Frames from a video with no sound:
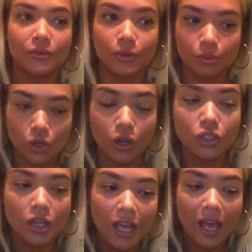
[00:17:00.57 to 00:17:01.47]
from
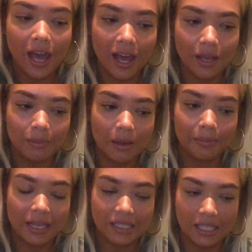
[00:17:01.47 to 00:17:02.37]
Josh. And
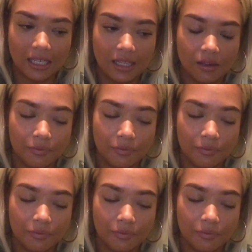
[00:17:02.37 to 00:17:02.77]
basically, the